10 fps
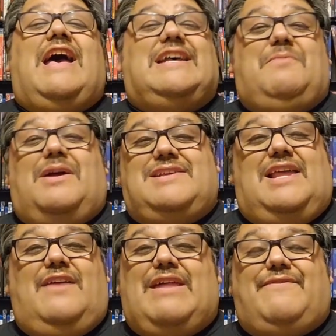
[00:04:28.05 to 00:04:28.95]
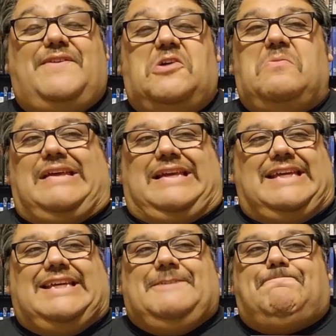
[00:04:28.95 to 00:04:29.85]
As much as I love that film,
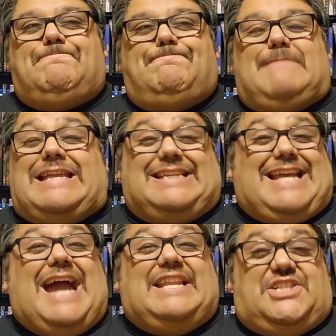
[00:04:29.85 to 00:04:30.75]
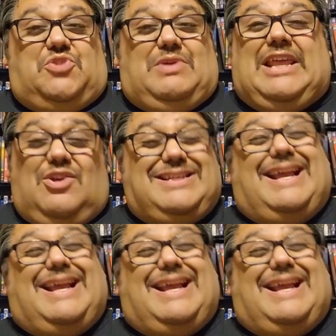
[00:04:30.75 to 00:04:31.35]
it's a guy in a suit. It looks